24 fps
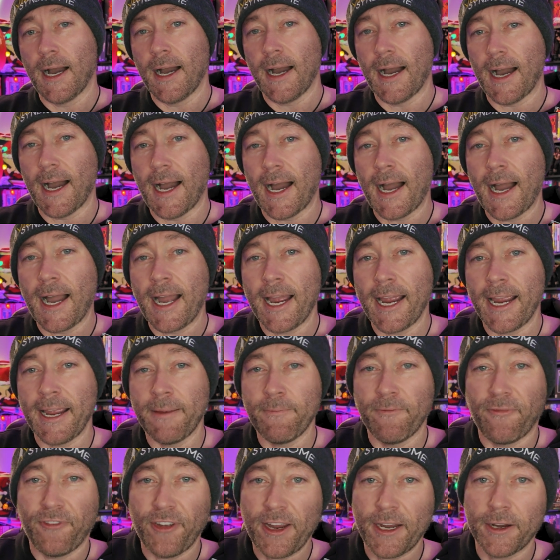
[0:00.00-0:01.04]

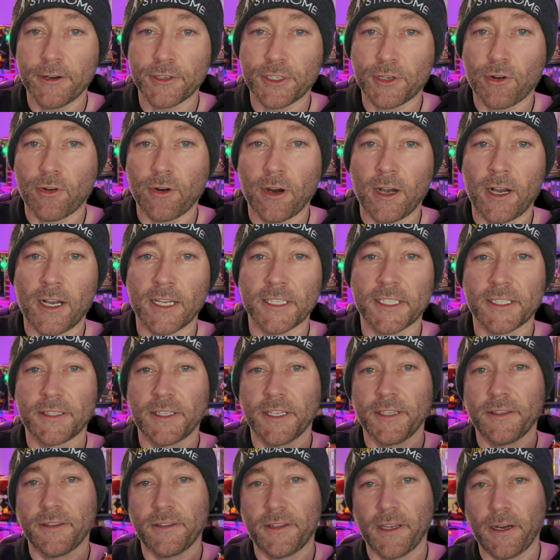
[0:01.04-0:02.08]
I'm fingers crossed
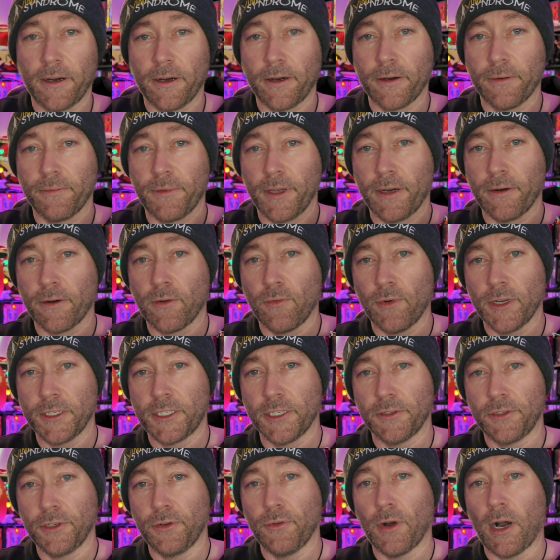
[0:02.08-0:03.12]
that they're going
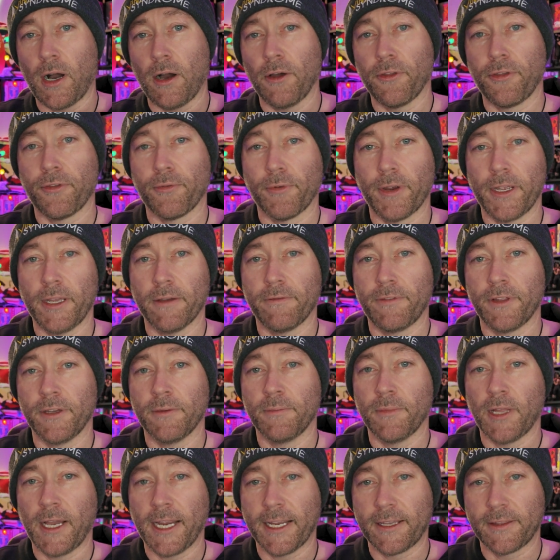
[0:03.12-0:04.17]
to do all 3 of
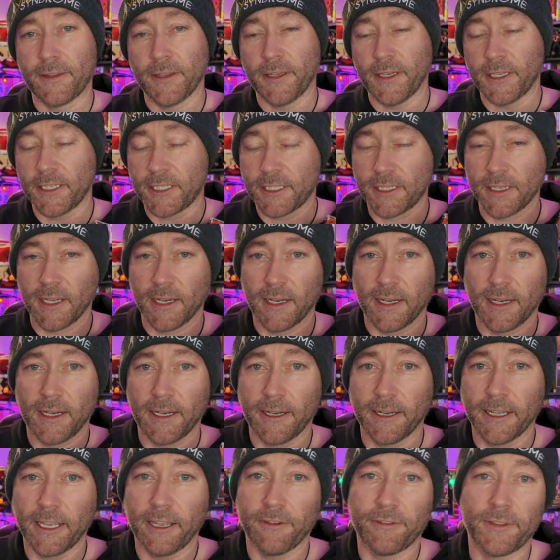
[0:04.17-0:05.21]
them like this.
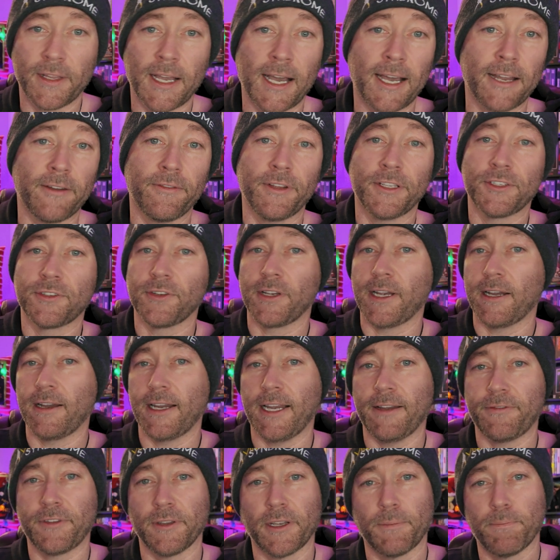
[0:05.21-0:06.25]
If not, eventually I'll
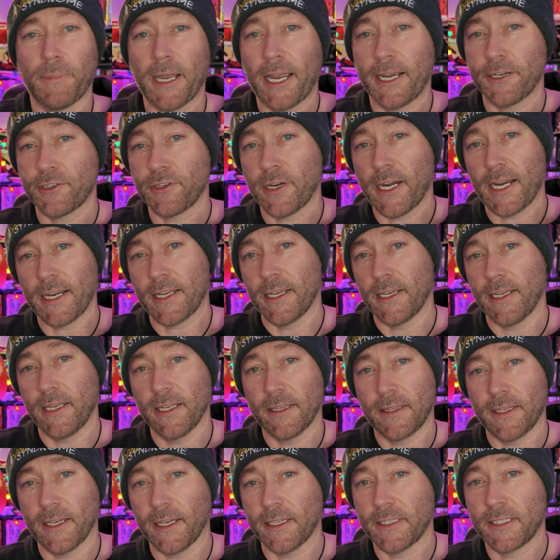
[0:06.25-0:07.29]
have to backtrack and
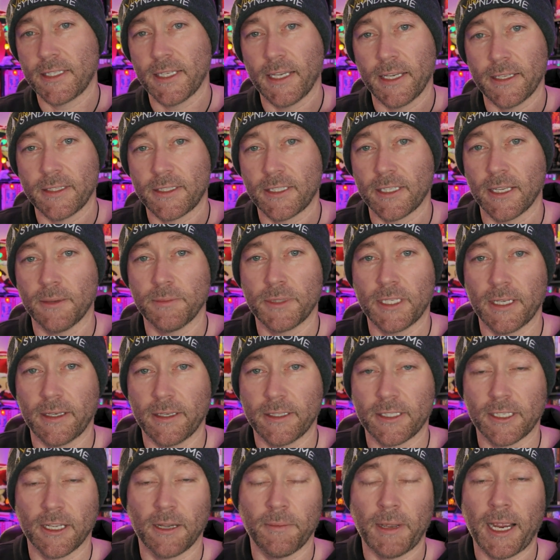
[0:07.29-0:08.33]
get that set
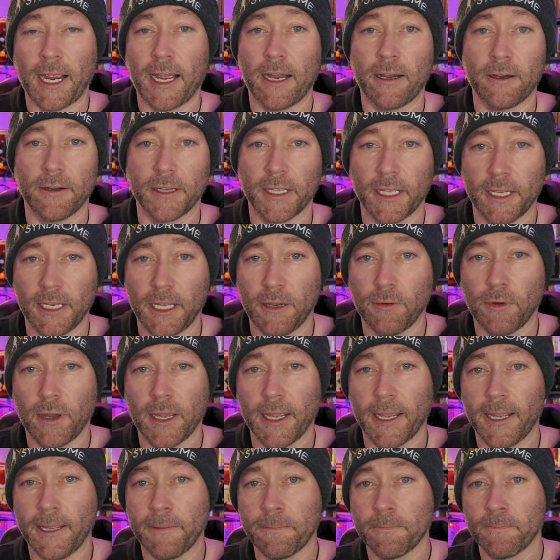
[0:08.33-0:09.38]
somehow
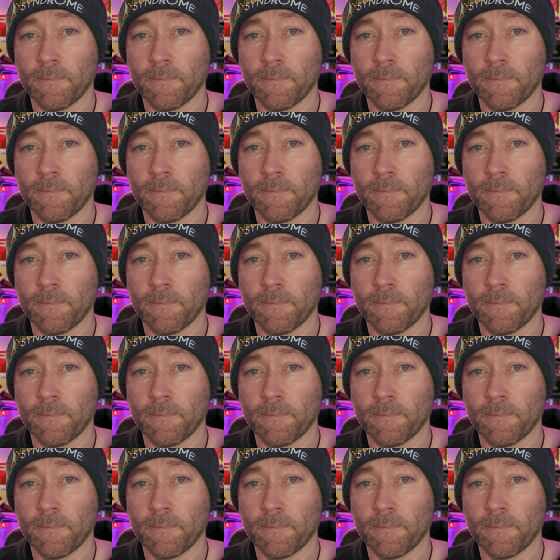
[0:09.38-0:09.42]
anyway.